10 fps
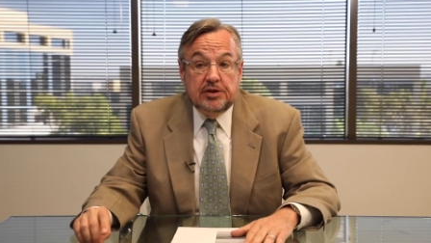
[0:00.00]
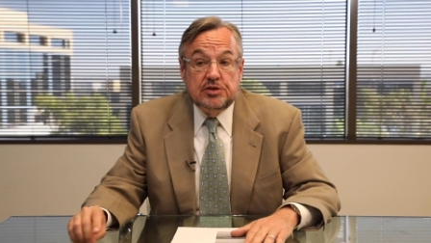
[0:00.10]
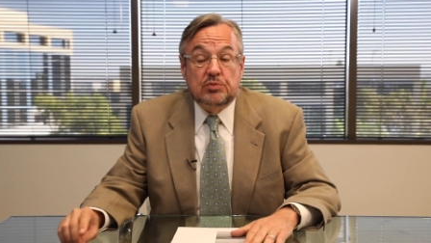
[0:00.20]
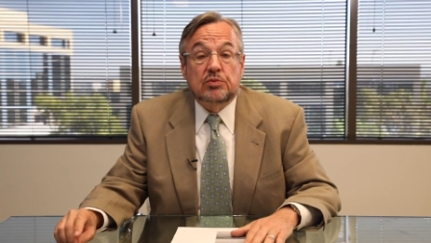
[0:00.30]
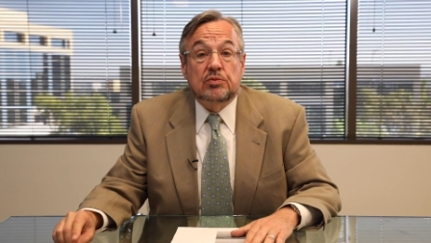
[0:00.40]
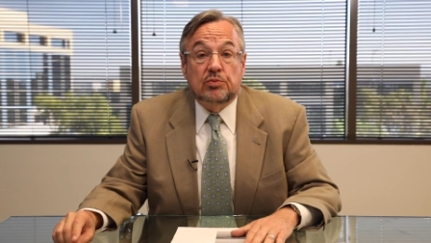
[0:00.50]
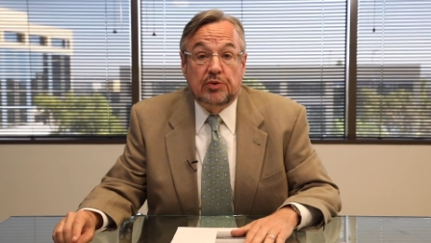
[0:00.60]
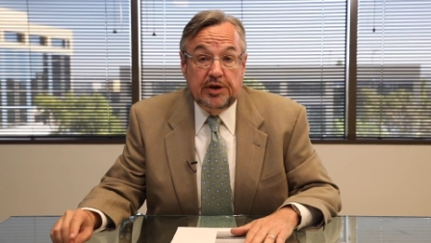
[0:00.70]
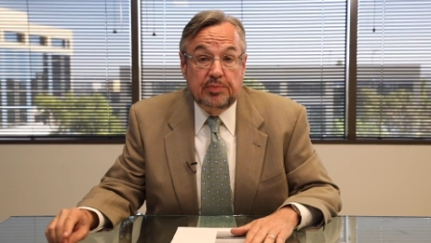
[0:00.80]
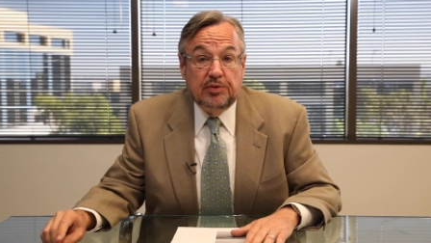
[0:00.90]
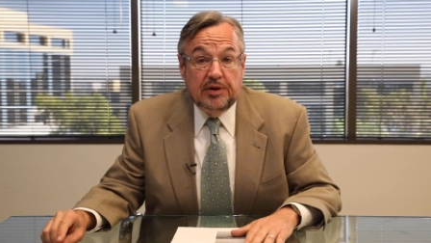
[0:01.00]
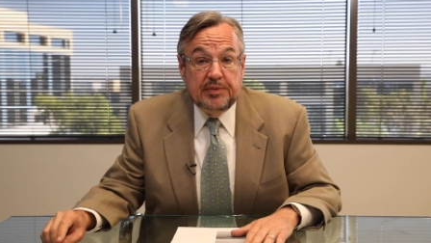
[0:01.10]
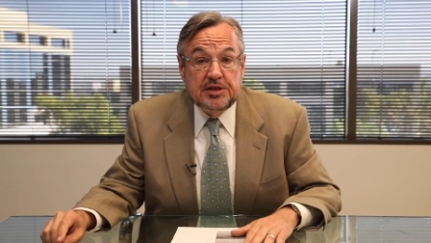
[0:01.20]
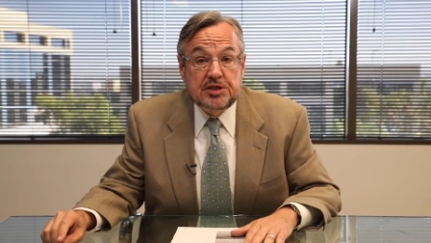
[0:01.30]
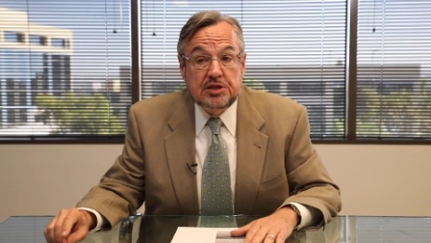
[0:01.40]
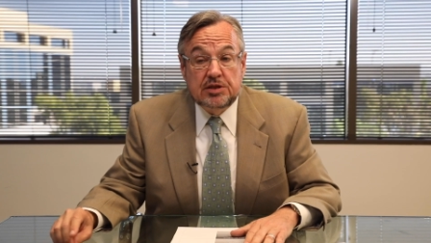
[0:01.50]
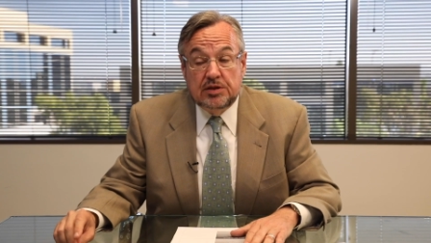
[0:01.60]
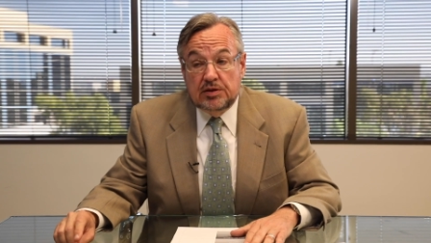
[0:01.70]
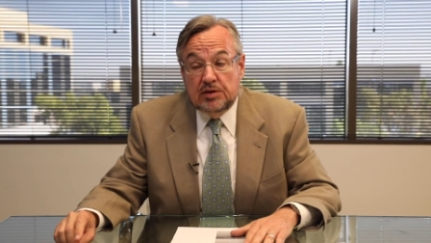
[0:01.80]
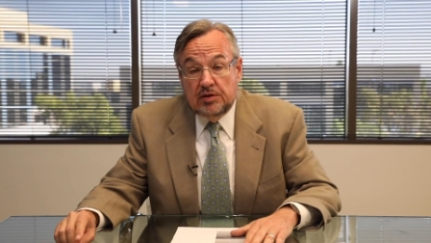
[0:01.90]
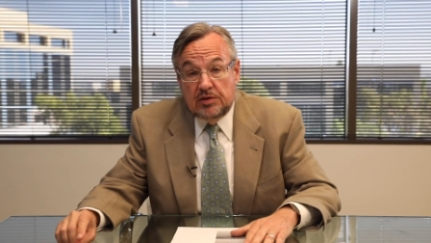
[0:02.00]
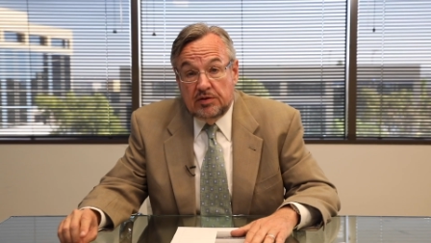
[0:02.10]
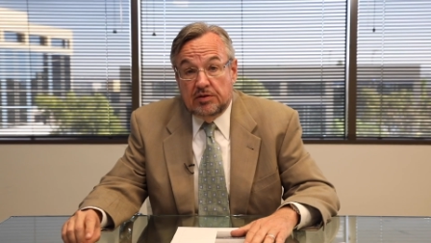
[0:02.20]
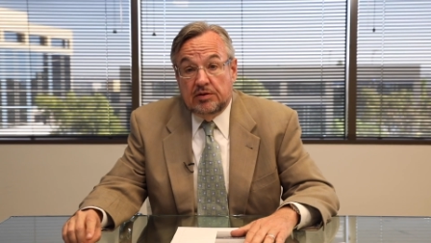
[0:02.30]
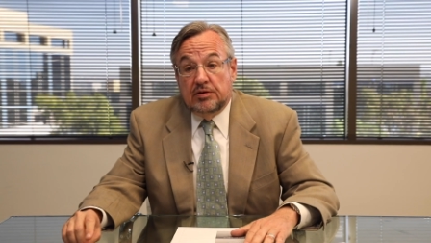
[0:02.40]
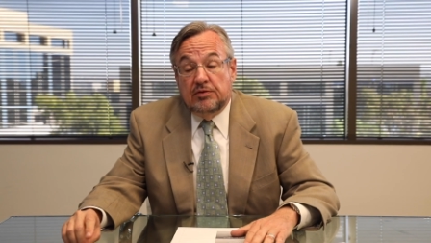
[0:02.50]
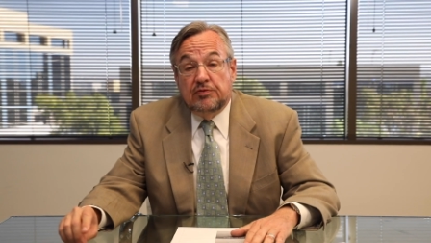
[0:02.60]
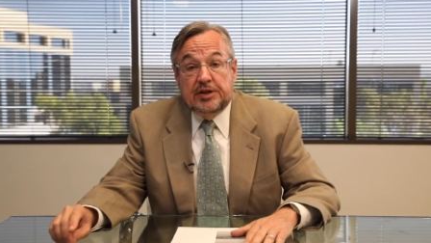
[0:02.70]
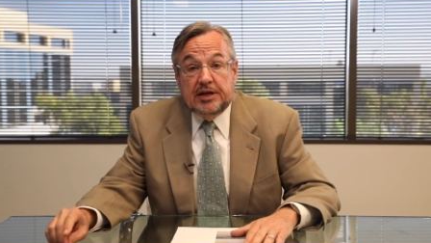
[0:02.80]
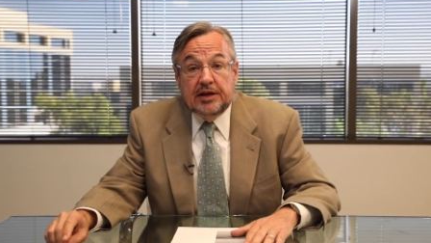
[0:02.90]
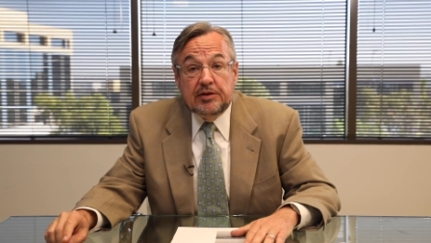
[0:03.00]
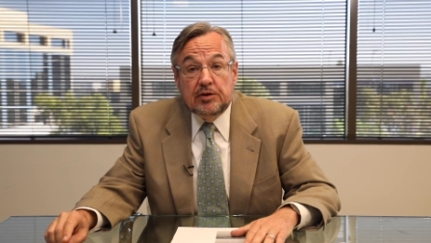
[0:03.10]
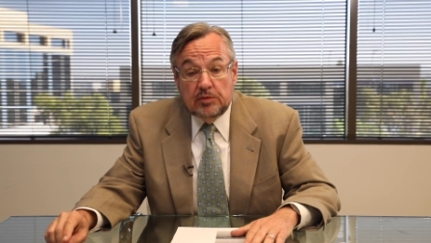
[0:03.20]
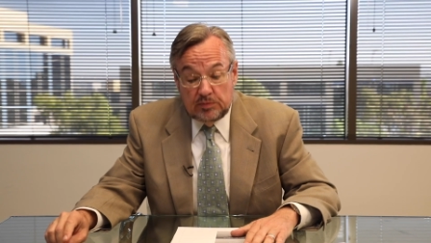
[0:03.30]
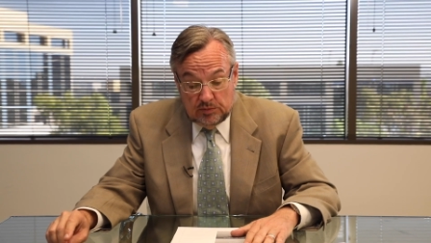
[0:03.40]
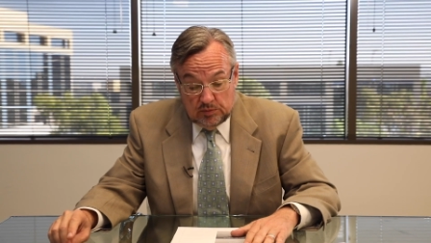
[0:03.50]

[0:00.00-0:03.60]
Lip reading: Is one a premise for the other?